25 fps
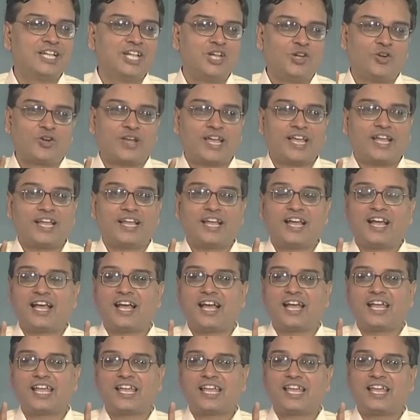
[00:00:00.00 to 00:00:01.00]
Okay.
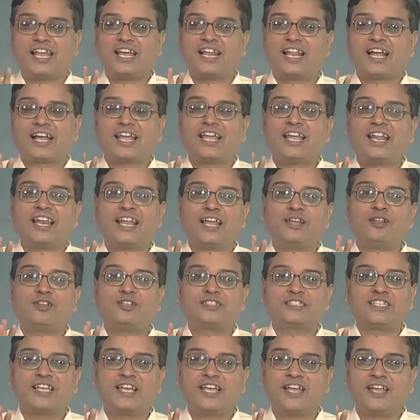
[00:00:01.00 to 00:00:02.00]
Here again I will
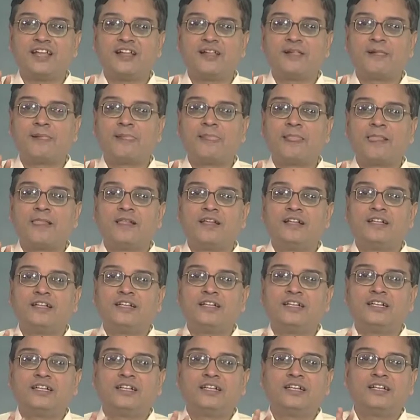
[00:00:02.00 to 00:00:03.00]
say,
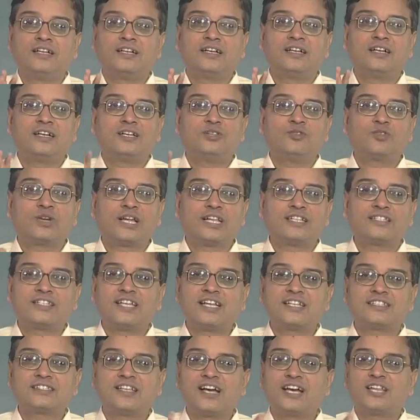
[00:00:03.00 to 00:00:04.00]
you can
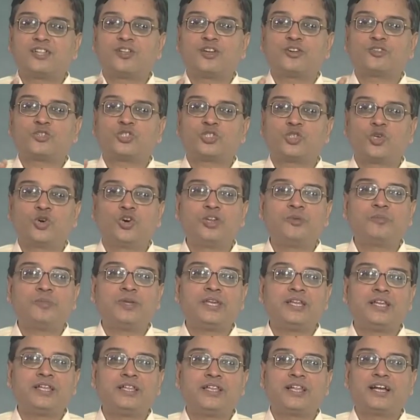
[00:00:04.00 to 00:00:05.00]
say, sir, you have shown
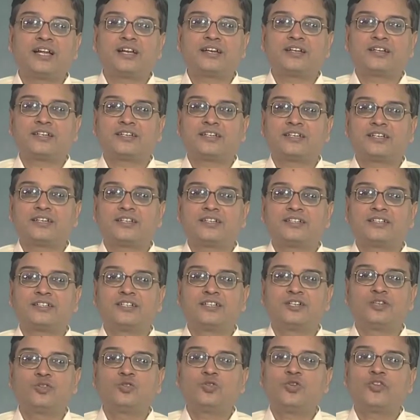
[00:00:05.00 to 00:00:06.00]
me that
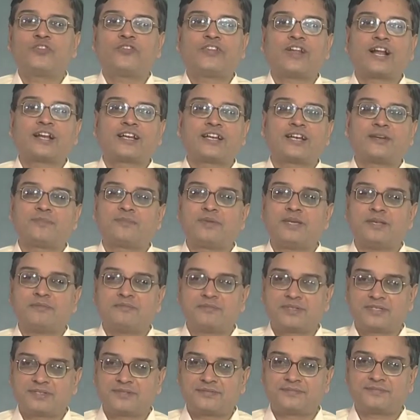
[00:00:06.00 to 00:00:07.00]
2 refracted
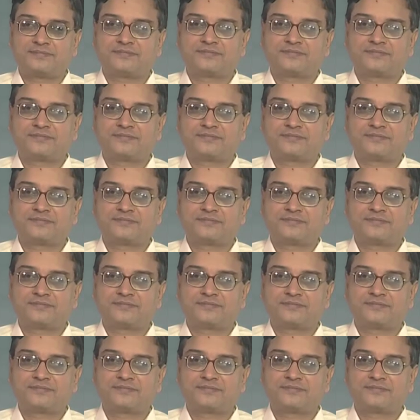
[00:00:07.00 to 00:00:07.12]
beams,